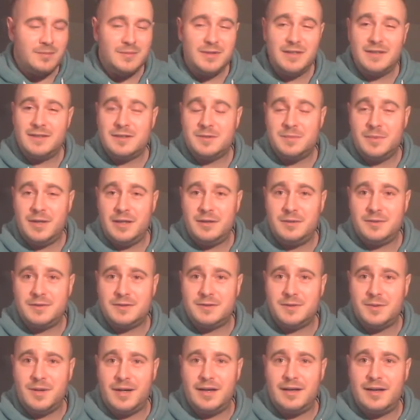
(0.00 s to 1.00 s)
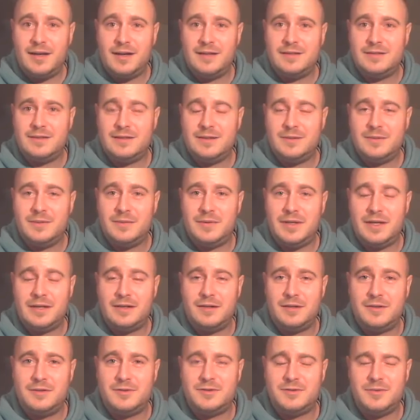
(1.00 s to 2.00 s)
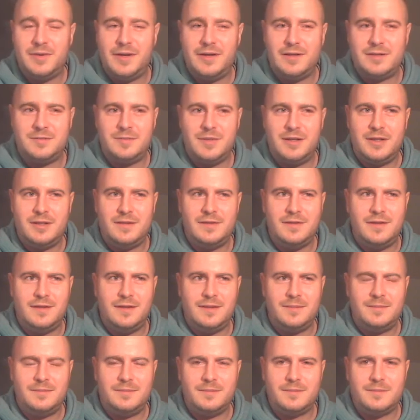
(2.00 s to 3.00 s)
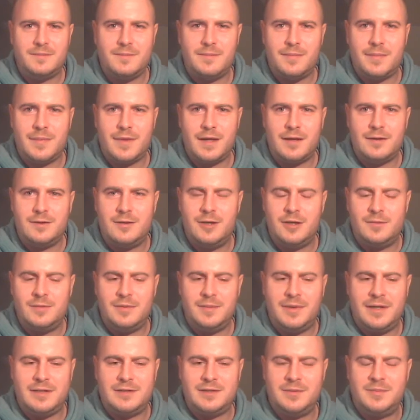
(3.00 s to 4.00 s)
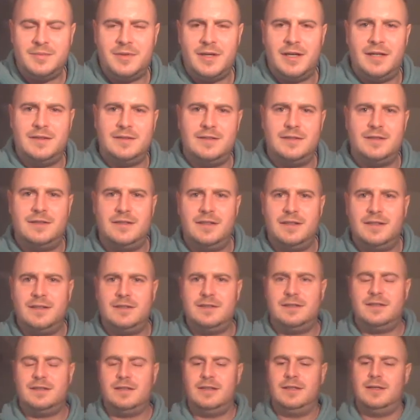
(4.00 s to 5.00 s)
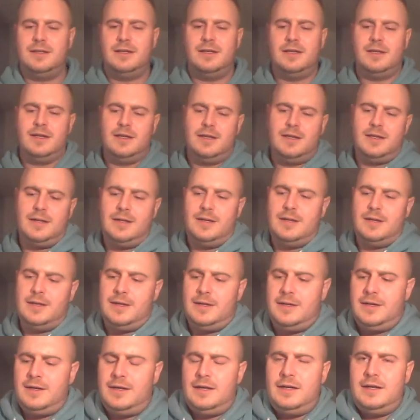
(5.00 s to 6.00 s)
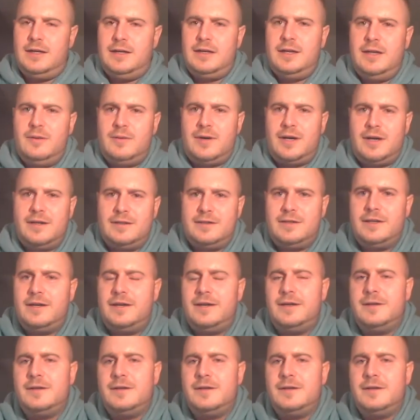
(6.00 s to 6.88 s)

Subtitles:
the smell was quite nice. It was like a sweet smell, so it caught me by surprise, the taste. Heat wise,